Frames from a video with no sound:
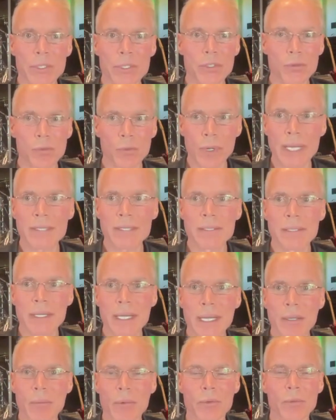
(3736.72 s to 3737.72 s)
is
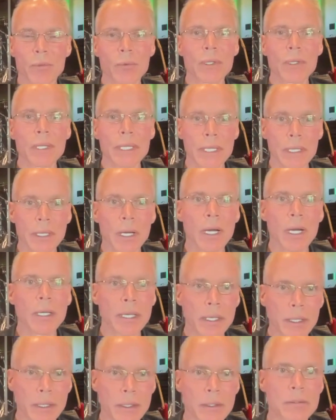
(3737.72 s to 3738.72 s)
resonating with really young
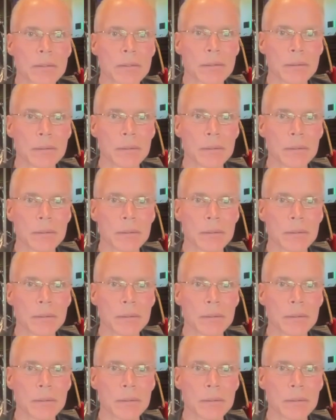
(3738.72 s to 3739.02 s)
kids.